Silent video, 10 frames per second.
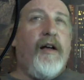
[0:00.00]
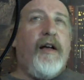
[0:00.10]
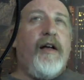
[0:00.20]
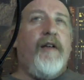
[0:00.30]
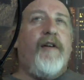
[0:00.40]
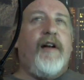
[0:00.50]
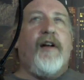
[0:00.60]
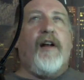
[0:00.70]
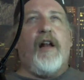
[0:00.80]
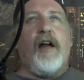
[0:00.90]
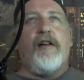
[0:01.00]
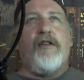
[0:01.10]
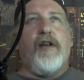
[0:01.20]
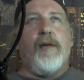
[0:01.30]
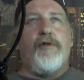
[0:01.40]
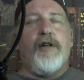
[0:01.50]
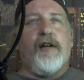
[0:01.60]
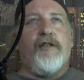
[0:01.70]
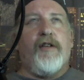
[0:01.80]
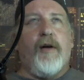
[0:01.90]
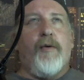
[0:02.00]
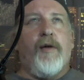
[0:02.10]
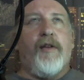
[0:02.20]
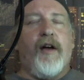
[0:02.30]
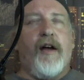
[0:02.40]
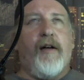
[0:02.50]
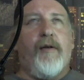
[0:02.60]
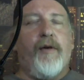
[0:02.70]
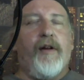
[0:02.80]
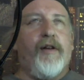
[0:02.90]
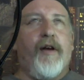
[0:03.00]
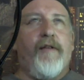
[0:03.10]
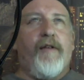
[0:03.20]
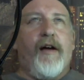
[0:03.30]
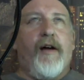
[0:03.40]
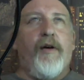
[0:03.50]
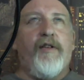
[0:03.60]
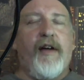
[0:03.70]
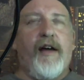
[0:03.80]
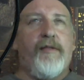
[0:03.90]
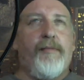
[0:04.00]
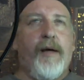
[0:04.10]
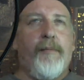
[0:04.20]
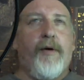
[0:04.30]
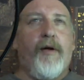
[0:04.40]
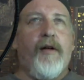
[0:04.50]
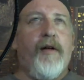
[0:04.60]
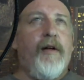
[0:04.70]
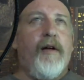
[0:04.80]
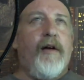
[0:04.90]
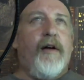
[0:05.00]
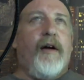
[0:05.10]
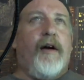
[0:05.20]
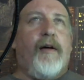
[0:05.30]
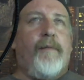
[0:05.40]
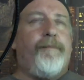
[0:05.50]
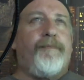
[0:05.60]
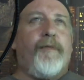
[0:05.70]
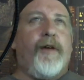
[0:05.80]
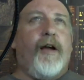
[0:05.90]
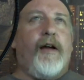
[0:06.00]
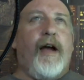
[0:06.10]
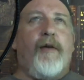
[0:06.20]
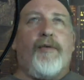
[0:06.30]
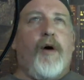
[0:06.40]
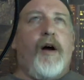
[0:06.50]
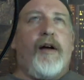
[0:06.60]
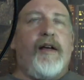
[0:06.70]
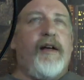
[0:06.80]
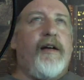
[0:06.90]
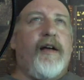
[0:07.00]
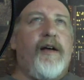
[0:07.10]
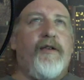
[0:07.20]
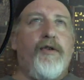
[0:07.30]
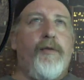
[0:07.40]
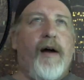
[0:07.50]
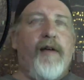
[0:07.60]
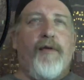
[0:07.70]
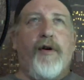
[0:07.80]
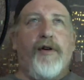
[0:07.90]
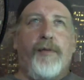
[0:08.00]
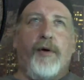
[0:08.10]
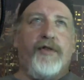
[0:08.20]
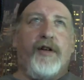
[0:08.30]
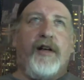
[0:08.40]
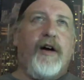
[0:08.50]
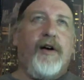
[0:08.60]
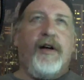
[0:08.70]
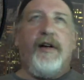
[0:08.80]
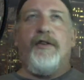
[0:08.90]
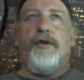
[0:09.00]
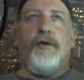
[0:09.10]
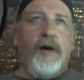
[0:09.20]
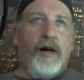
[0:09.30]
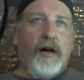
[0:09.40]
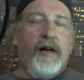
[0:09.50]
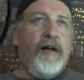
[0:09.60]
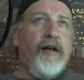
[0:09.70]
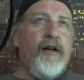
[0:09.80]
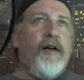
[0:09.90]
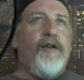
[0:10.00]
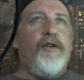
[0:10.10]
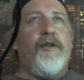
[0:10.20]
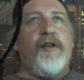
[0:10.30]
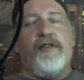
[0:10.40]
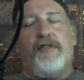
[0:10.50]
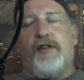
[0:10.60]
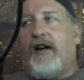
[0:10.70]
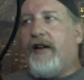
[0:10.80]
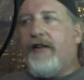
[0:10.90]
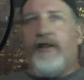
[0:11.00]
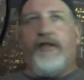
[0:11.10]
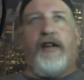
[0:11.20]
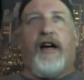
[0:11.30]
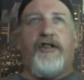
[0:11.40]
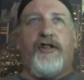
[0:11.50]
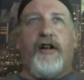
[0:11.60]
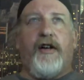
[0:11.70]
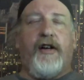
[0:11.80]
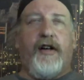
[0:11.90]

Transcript: Even on the light subjects, with life, I always ask people, a guy was walking. He had a 2x4. He was supposed to carry it to this section,